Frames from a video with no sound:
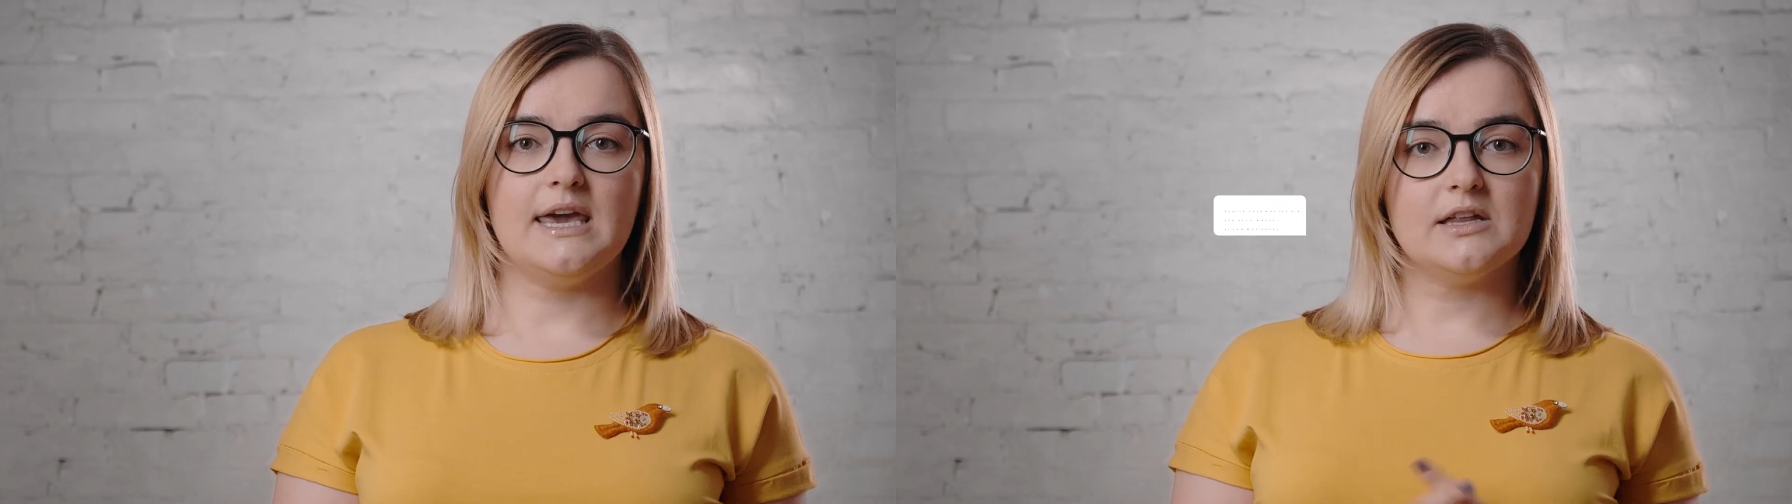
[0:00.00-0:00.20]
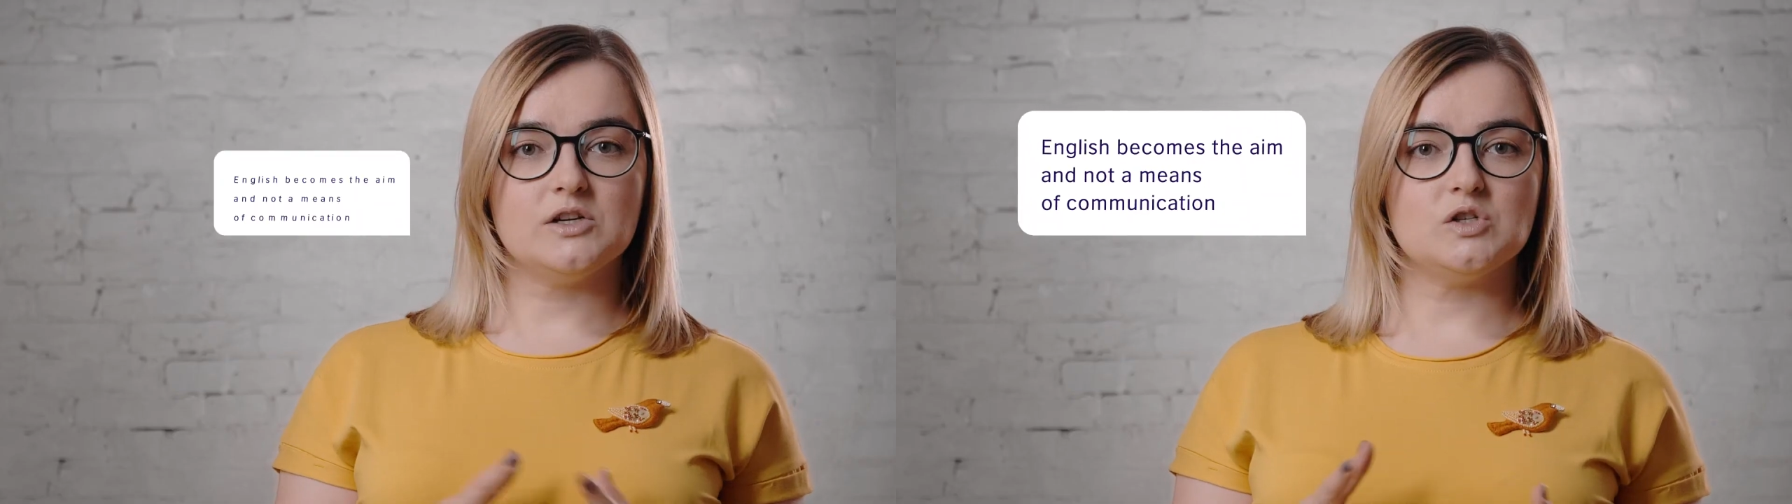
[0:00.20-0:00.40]

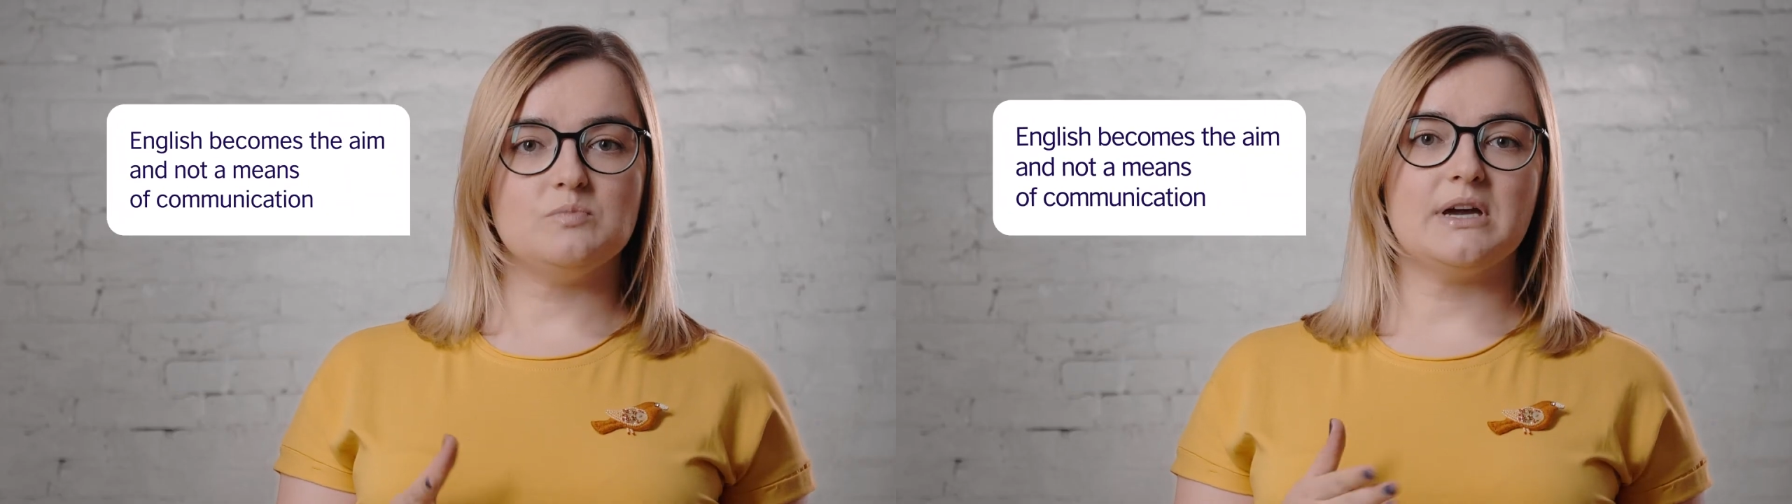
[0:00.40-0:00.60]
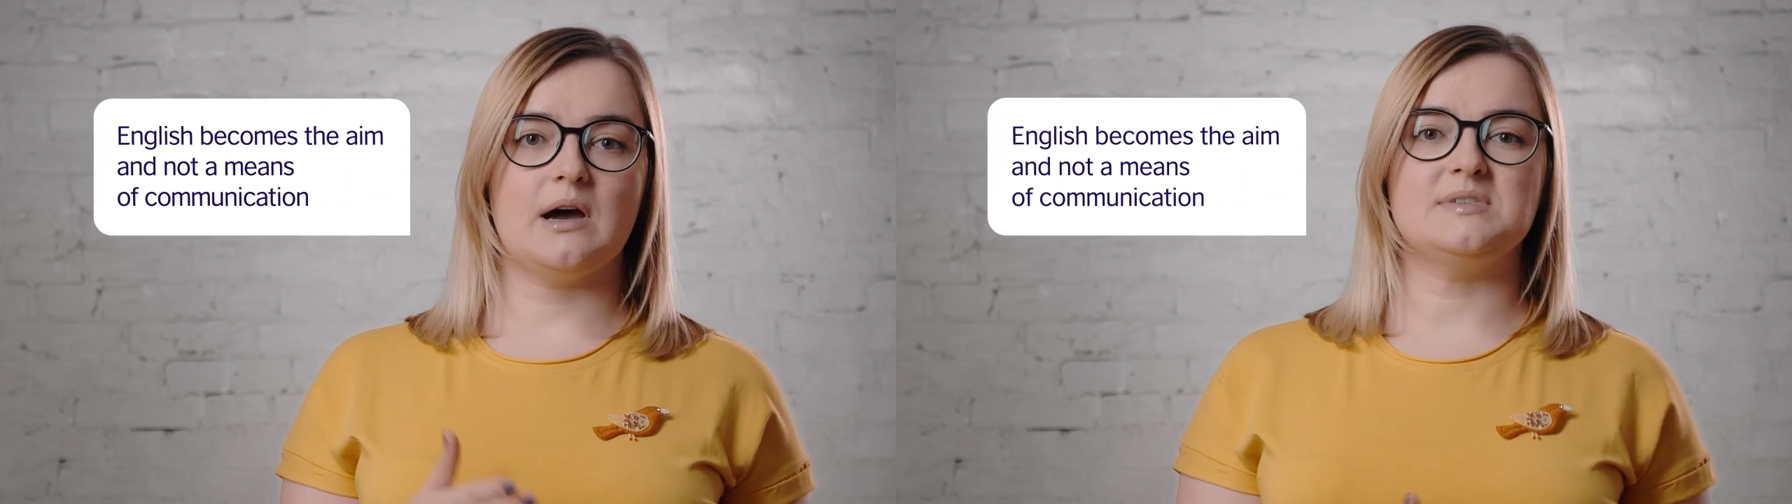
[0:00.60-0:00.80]
English
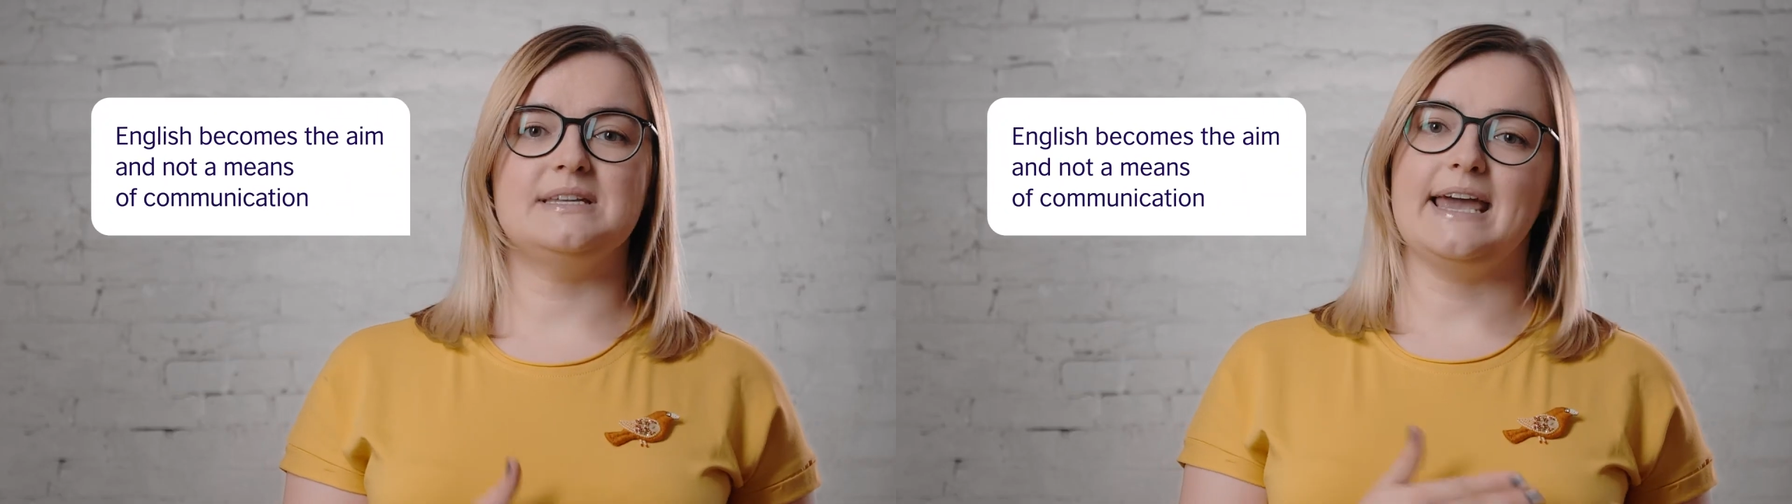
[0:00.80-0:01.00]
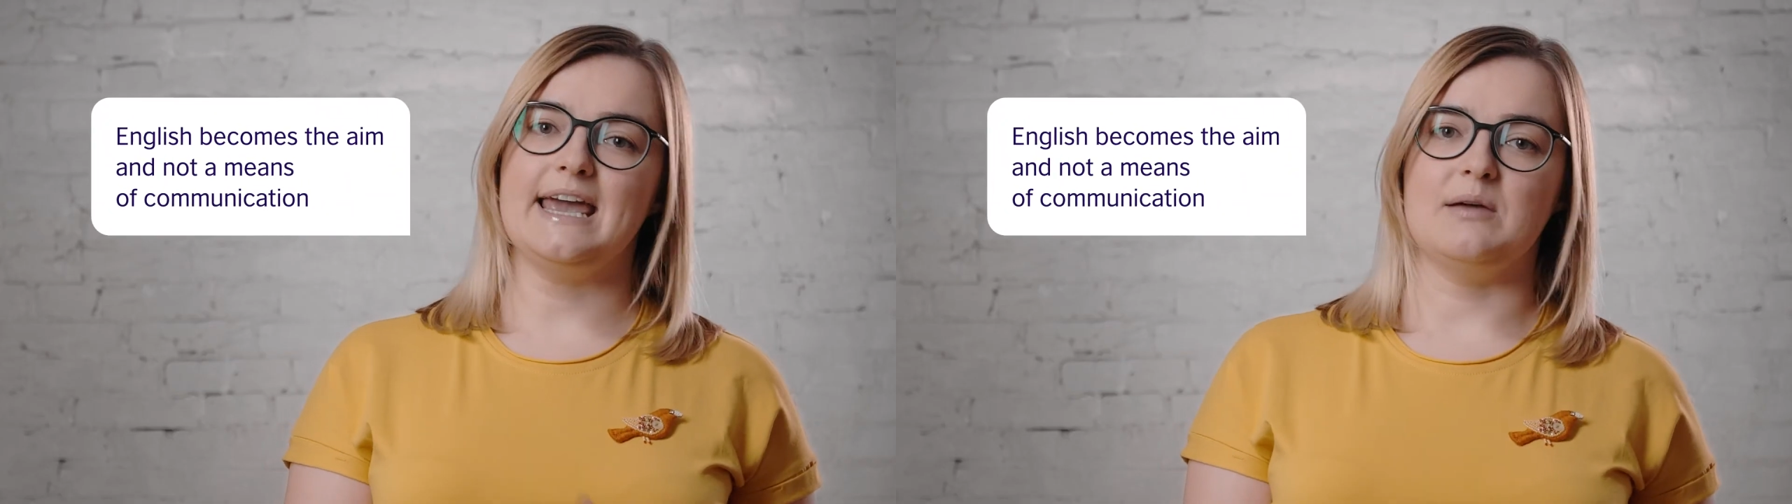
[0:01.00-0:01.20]

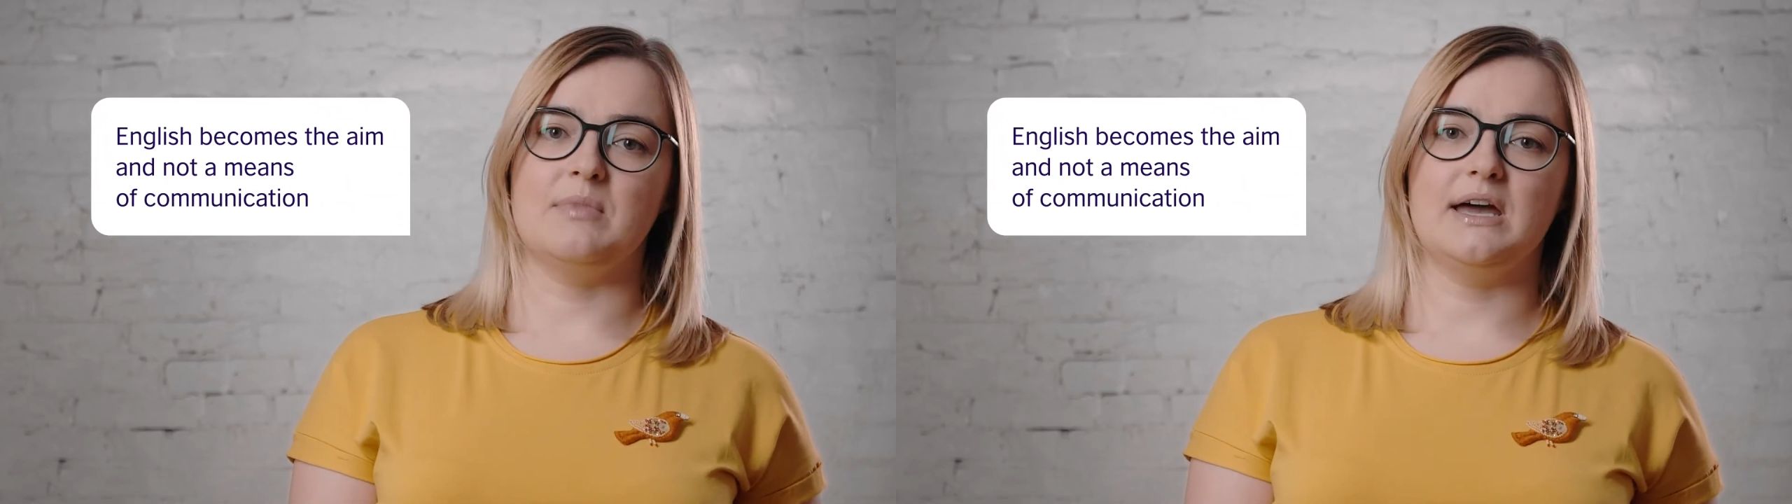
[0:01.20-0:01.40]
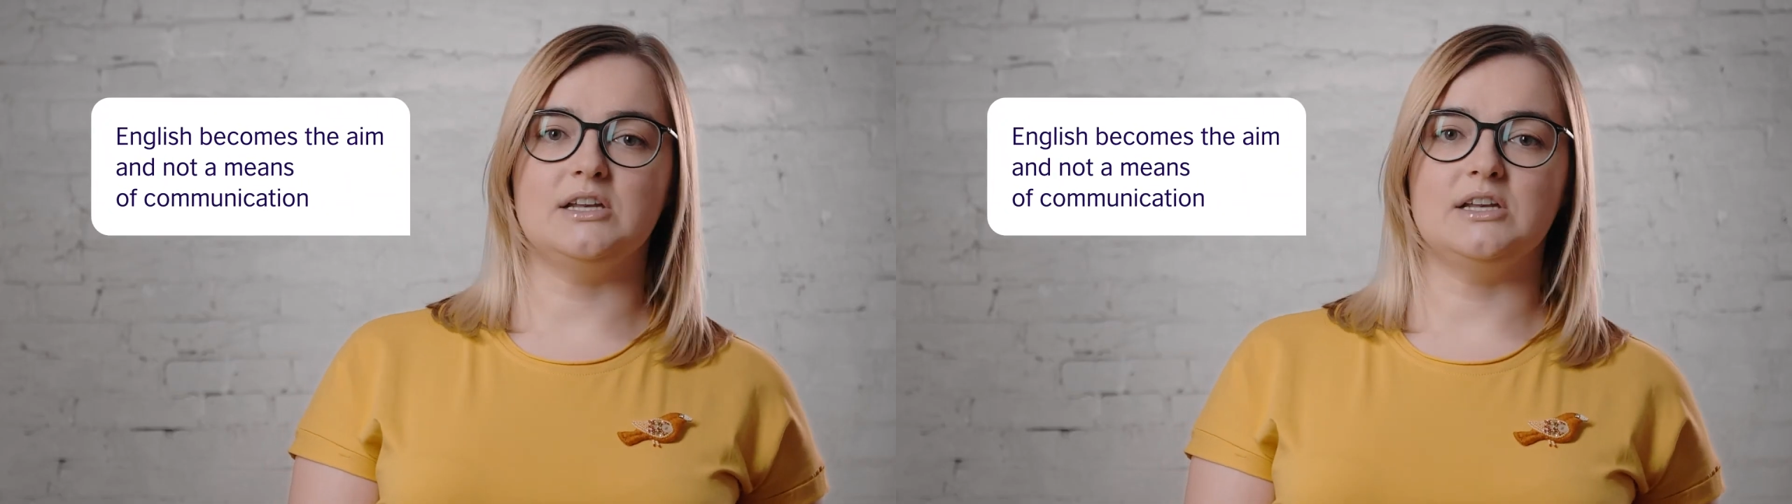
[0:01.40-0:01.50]
becomes the aim